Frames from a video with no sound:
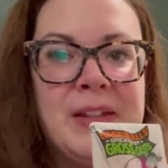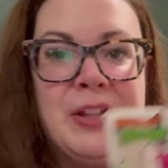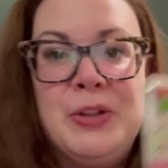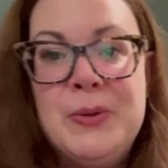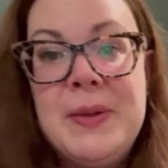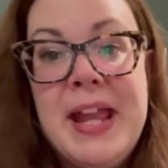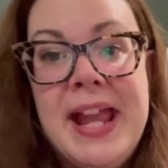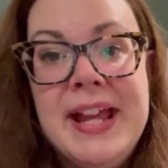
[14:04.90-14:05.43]

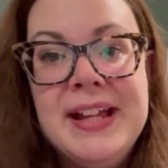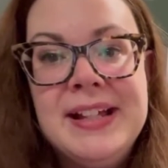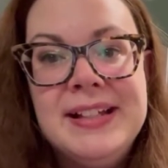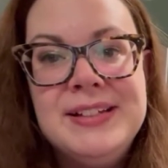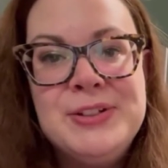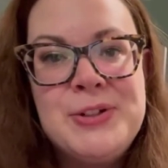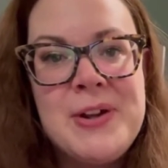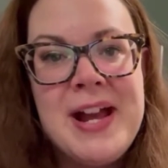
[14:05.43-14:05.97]
You
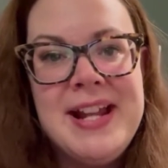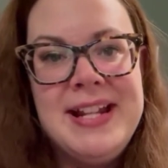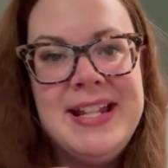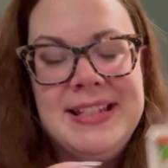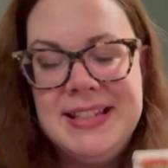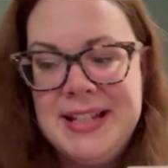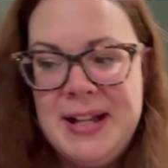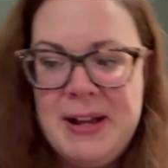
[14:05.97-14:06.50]
can try and
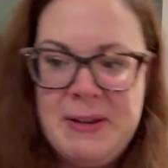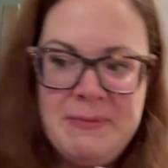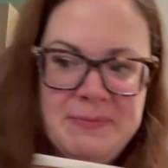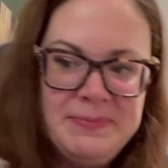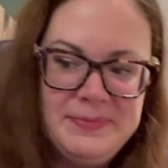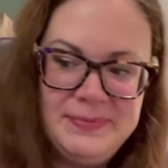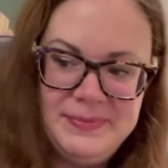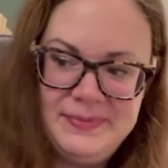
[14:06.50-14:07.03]
eat the gum.
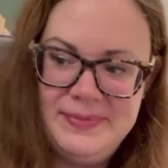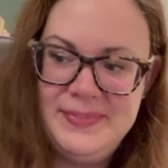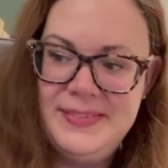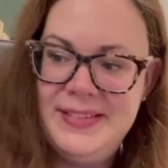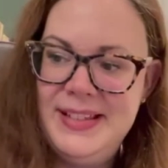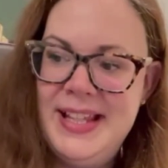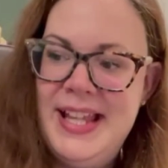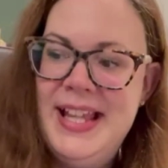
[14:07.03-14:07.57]

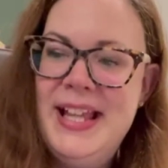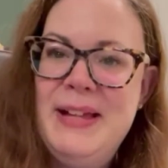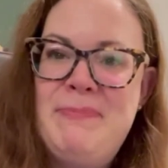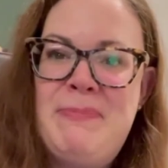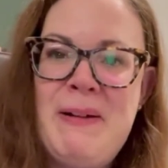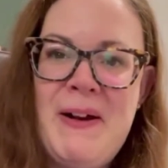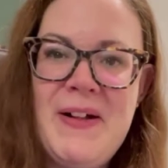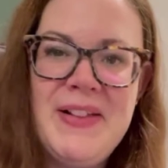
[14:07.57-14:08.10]

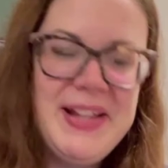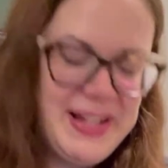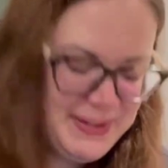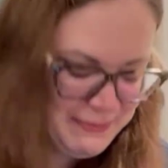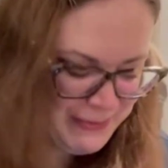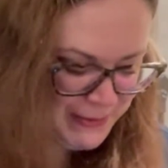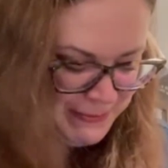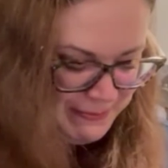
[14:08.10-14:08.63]
It
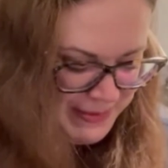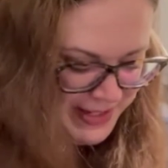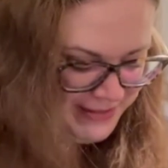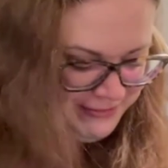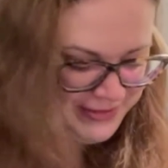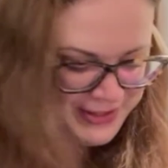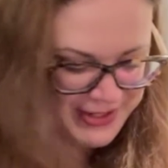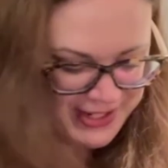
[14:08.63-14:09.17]
probably won't
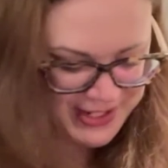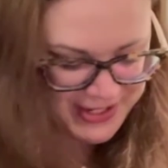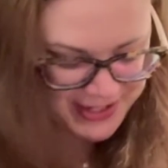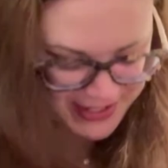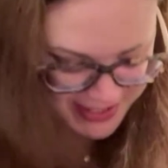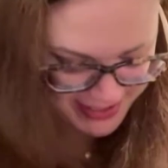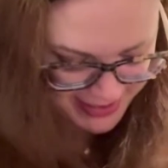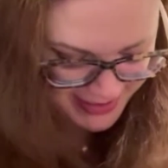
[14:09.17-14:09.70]
be very
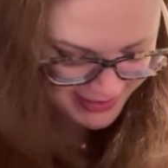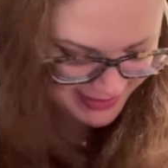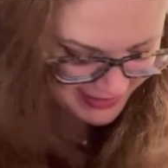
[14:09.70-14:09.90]
good.